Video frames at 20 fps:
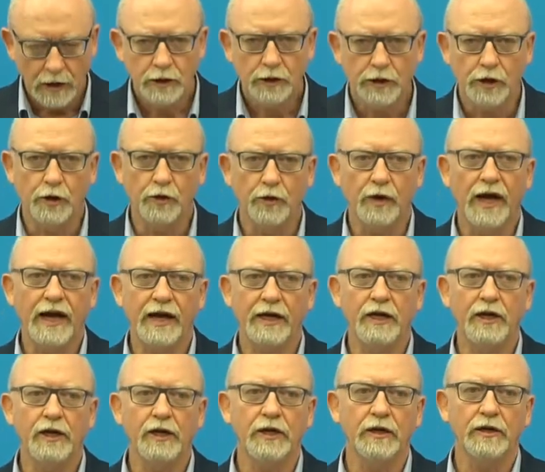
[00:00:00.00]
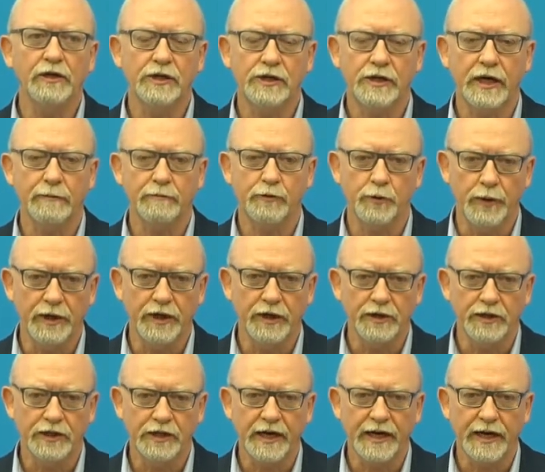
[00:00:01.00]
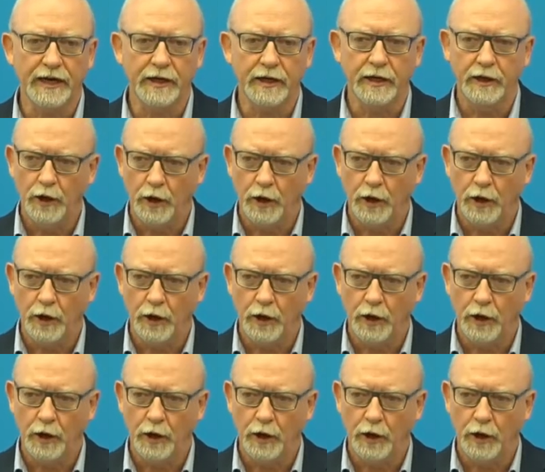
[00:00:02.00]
So any steps we can take